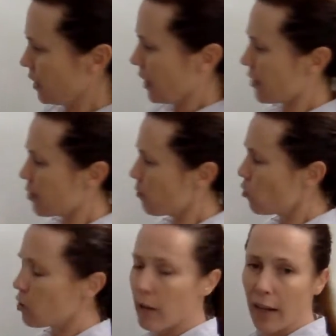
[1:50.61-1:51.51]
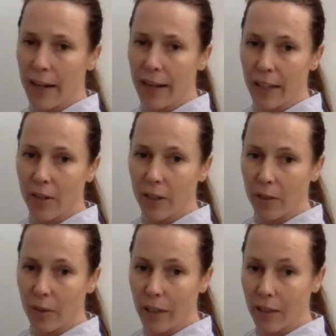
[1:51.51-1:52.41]
And the more inaccurate
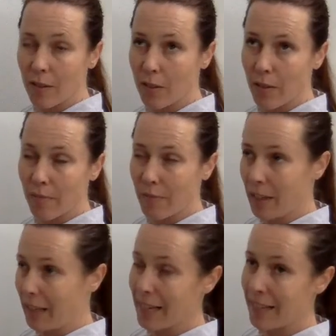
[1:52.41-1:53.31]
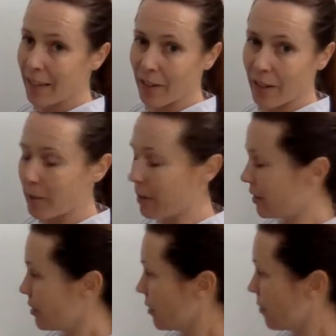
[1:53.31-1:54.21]
you are, so the less accurate you
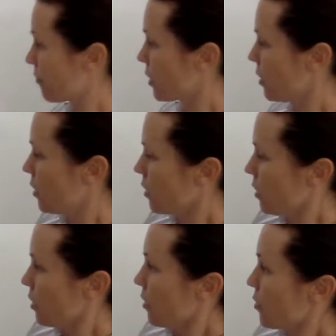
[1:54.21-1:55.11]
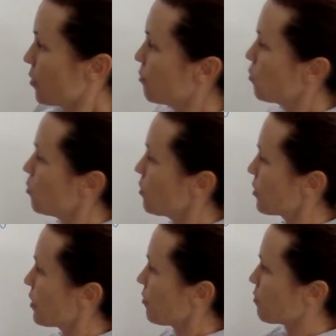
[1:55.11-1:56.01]
are, the more
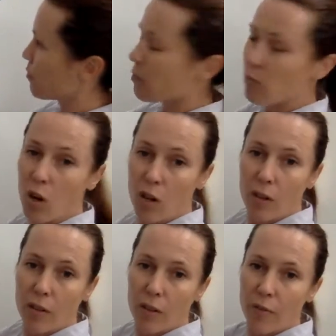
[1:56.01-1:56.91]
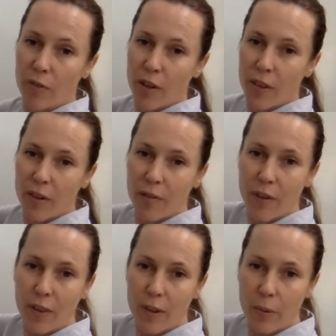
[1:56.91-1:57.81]
that would be wrong, the further and
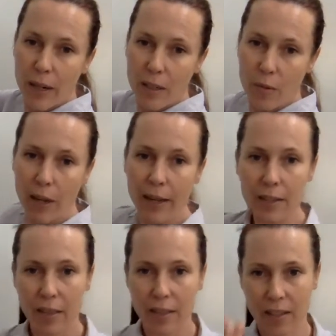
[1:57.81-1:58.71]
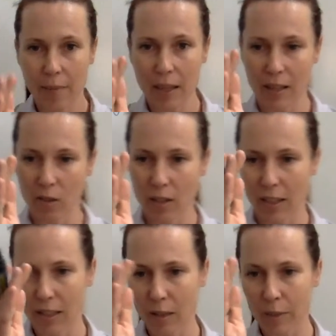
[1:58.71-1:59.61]
further you went away. So something that looks a
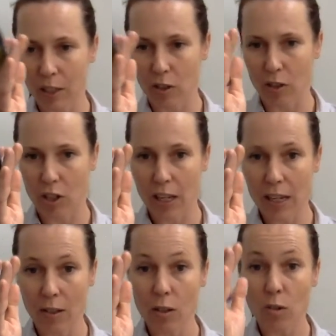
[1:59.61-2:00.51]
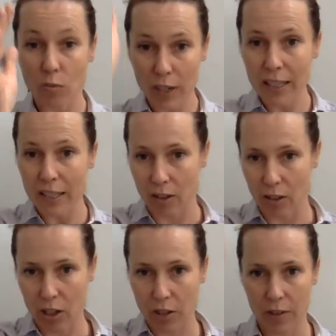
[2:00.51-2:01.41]
little bit dodgy here looks really
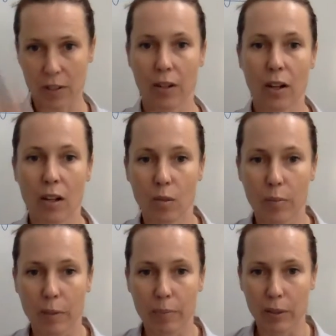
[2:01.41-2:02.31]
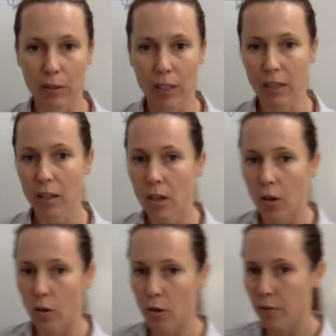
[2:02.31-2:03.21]
dodgy if it's on a whole big building or a